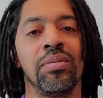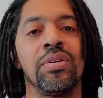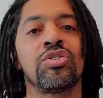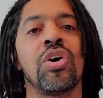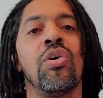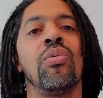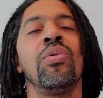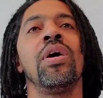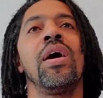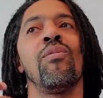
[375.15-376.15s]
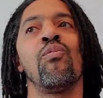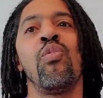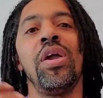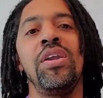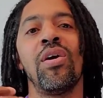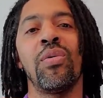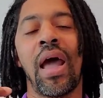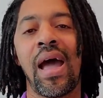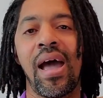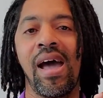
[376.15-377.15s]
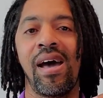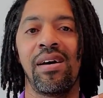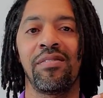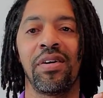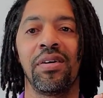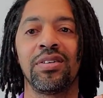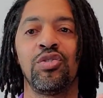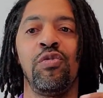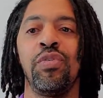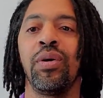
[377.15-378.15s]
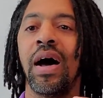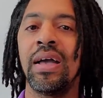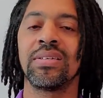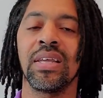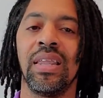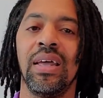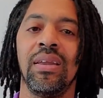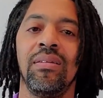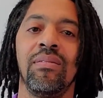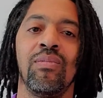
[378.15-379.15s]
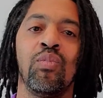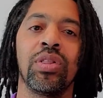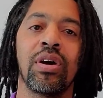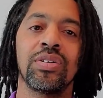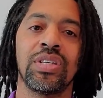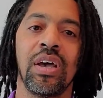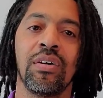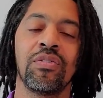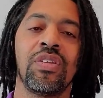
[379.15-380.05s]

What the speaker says: So we don't have to feel isolated with ourselves.